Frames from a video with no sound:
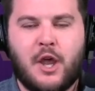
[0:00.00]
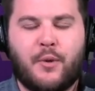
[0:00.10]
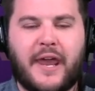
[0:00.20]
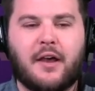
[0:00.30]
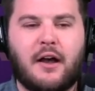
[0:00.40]
We
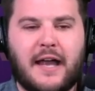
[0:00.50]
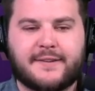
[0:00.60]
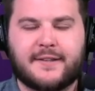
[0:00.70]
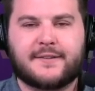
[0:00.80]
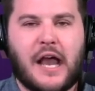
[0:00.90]
got a lot
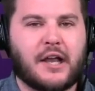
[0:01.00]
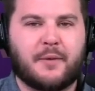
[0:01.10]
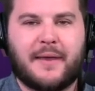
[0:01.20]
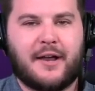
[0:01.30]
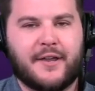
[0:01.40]
to talk
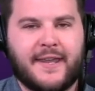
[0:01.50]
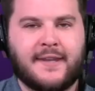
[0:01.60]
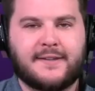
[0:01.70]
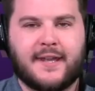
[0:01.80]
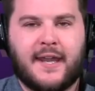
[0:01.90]
about
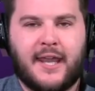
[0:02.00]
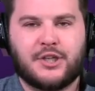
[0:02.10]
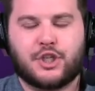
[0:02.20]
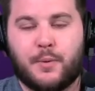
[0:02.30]
in today's show.